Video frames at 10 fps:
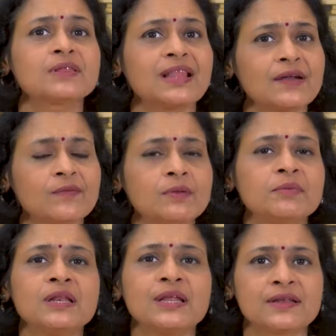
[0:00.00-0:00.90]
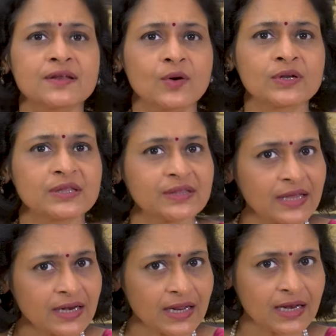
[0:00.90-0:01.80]
but that will be later on in
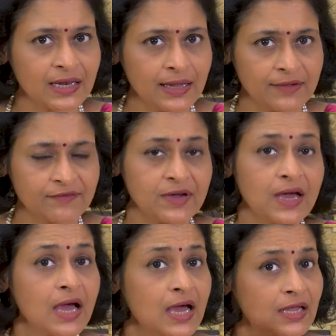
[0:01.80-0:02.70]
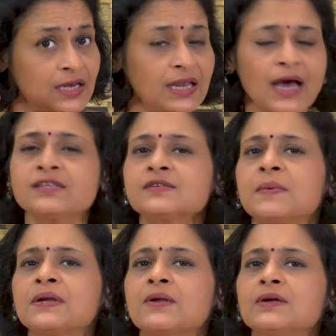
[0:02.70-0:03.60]
their life. Last
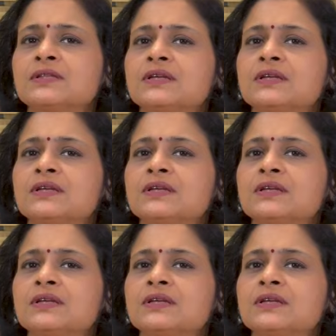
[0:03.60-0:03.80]
but not